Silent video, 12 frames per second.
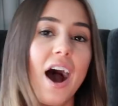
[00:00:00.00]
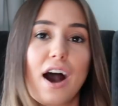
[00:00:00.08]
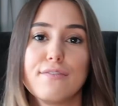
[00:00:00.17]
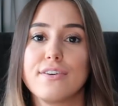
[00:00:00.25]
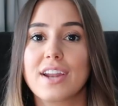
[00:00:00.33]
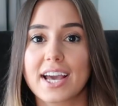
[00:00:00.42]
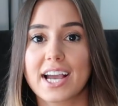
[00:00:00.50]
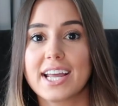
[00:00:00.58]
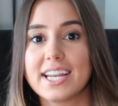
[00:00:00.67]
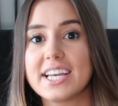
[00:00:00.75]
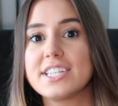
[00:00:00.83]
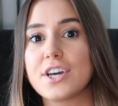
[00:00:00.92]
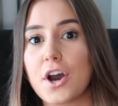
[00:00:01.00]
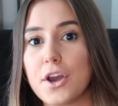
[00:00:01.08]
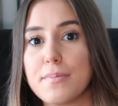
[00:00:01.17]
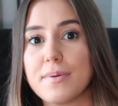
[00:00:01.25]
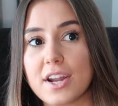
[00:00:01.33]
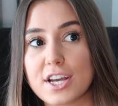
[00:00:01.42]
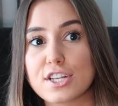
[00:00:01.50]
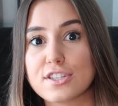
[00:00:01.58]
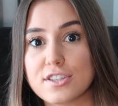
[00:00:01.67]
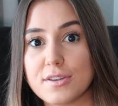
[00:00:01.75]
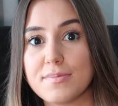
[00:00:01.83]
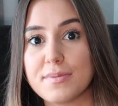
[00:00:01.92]
I feel like I need to open like a
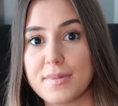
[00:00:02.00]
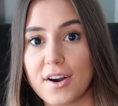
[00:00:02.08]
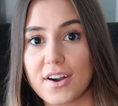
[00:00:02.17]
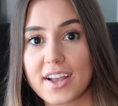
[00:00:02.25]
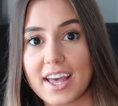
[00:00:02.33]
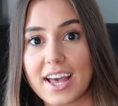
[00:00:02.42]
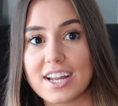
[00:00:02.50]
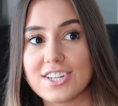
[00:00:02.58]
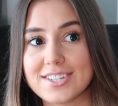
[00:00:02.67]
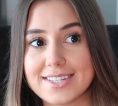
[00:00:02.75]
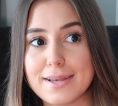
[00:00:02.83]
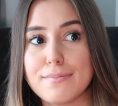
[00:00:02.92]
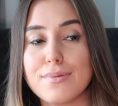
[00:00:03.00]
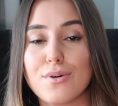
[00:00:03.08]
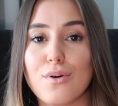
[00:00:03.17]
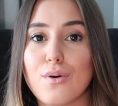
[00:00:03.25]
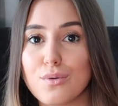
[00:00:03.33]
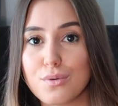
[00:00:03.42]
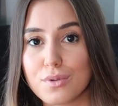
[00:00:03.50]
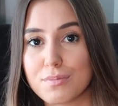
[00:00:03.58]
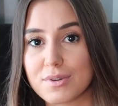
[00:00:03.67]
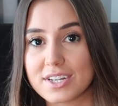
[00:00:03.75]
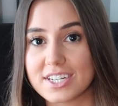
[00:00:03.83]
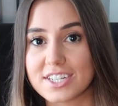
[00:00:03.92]
supermarket and just import all the
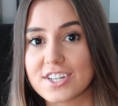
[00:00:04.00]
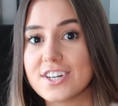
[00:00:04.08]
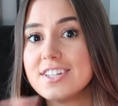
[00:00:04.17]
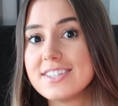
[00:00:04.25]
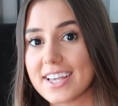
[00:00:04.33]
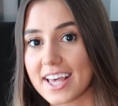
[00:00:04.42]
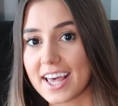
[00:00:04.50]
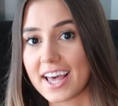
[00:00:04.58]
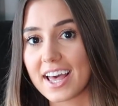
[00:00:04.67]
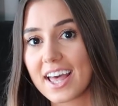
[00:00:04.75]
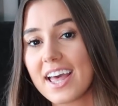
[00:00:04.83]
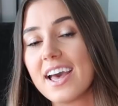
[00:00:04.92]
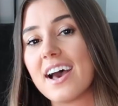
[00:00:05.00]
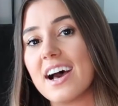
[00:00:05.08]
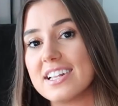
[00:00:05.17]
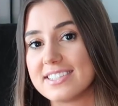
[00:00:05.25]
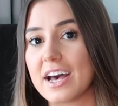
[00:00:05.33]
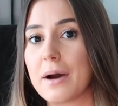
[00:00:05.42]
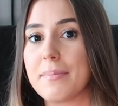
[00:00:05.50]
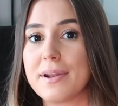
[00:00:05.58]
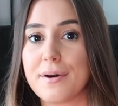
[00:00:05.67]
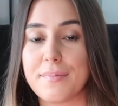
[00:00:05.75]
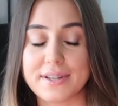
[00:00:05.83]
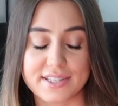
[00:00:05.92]
British goods here and set up a
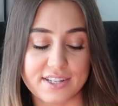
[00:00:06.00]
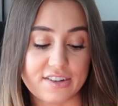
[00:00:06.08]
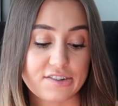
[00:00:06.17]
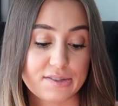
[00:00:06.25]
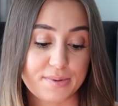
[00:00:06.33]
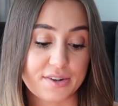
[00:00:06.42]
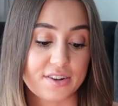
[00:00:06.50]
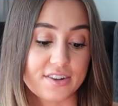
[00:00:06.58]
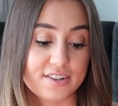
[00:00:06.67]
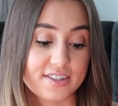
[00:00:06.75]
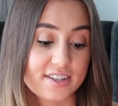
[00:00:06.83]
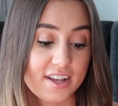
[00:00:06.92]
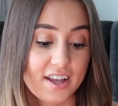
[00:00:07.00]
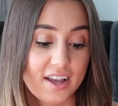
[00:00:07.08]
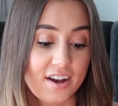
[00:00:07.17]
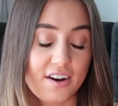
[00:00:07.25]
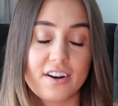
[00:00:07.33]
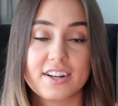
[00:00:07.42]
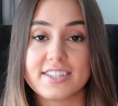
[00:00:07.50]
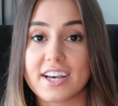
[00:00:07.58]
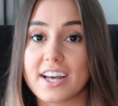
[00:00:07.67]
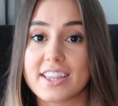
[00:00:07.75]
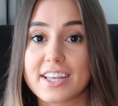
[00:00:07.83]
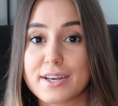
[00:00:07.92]
little business, because honestly
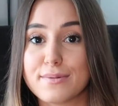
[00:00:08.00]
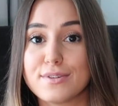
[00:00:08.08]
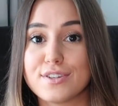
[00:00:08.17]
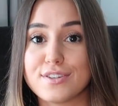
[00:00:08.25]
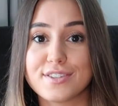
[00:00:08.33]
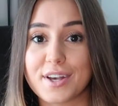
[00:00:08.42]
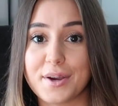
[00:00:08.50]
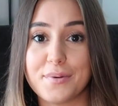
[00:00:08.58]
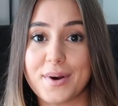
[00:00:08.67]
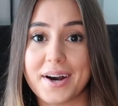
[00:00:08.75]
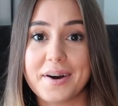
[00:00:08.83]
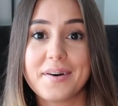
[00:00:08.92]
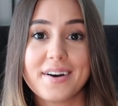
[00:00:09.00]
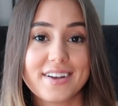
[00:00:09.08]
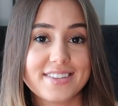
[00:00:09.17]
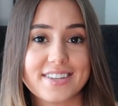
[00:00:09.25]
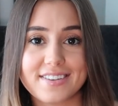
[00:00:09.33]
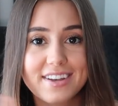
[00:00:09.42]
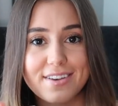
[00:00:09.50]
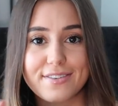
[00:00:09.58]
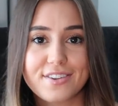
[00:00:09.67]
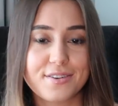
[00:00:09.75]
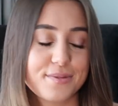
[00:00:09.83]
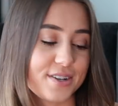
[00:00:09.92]
I think it would do so well. So if
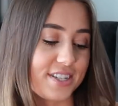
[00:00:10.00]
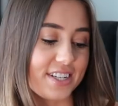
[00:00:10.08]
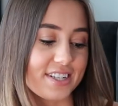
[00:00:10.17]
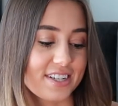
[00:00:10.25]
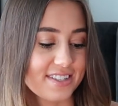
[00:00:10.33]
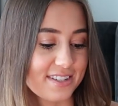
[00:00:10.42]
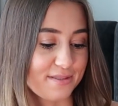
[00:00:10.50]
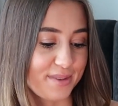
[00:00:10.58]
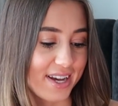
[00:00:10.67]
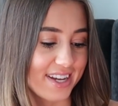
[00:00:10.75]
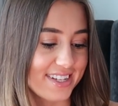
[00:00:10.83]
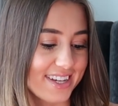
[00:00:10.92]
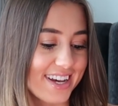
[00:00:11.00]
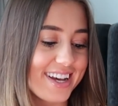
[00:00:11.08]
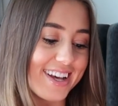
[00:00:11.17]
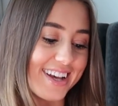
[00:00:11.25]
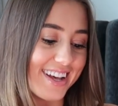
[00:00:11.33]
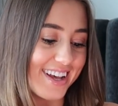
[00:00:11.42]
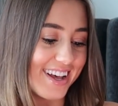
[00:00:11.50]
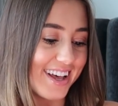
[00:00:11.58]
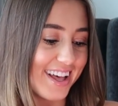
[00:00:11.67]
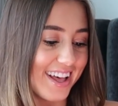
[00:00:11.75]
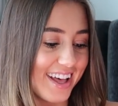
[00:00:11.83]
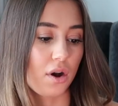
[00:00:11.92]
you're watching, don't steal my idea.
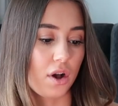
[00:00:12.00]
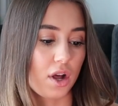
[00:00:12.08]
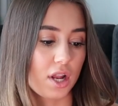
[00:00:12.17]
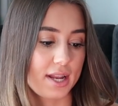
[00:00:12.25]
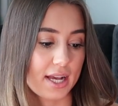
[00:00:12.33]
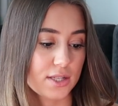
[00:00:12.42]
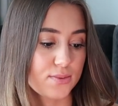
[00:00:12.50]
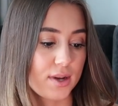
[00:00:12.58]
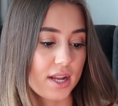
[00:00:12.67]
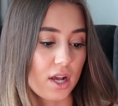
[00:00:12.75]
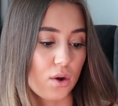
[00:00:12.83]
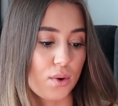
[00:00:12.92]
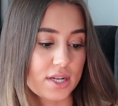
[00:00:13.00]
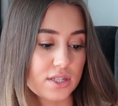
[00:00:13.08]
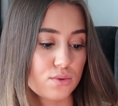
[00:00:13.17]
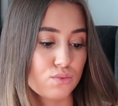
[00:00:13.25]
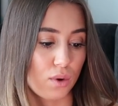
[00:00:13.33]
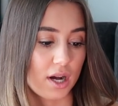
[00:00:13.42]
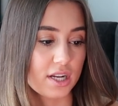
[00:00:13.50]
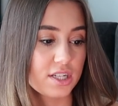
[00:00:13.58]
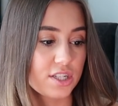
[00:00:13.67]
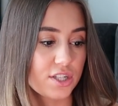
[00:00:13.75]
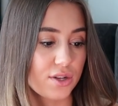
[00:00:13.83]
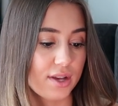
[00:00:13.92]
Next one, question
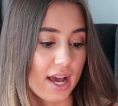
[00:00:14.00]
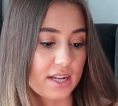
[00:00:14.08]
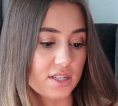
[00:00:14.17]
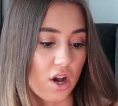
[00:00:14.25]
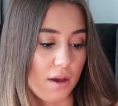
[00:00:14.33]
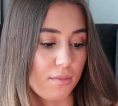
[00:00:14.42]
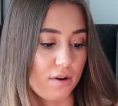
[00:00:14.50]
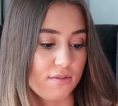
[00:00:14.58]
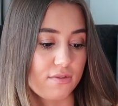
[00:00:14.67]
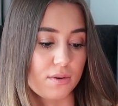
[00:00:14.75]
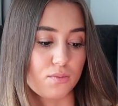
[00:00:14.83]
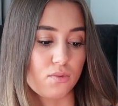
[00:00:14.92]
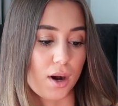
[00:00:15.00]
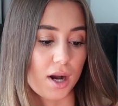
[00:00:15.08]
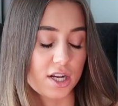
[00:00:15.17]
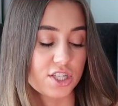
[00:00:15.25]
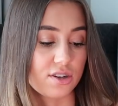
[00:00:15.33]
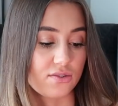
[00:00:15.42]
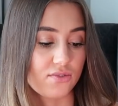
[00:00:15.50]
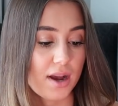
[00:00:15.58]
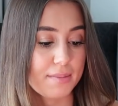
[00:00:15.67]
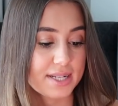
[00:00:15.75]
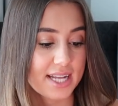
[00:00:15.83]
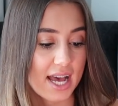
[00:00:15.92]
1, do you get time off from work during
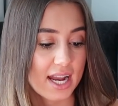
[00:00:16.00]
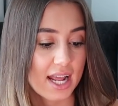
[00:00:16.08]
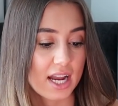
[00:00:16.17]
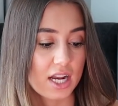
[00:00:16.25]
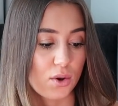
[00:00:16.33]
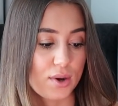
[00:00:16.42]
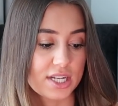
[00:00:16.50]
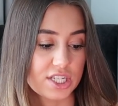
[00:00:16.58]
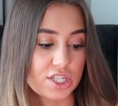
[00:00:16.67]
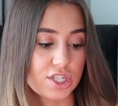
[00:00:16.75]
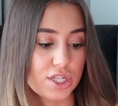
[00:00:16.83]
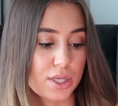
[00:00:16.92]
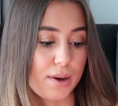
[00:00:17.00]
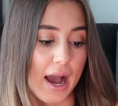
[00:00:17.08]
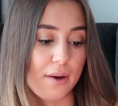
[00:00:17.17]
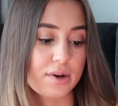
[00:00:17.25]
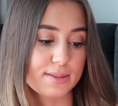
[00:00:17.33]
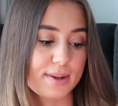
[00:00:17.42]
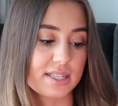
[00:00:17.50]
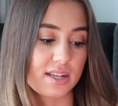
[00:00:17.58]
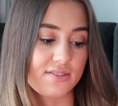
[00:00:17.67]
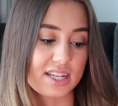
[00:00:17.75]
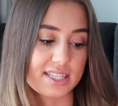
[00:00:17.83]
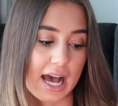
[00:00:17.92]
Ramadan? And question 2, how
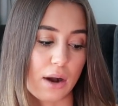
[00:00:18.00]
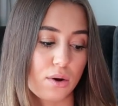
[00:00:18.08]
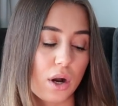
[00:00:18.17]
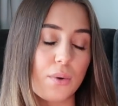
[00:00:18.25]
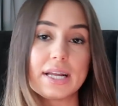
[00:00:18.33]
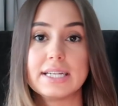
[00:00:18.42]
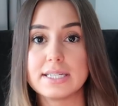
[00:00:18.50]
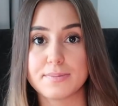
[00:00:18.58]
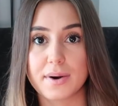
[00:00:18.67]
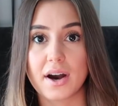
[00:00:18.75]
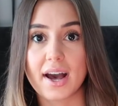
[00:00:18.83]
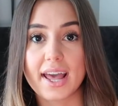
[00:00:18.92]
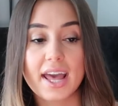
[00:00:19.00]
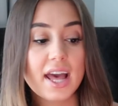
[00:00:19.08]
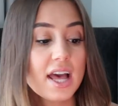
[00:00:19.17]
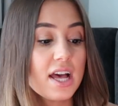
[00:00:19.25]
expensive is alcohol in Dubai?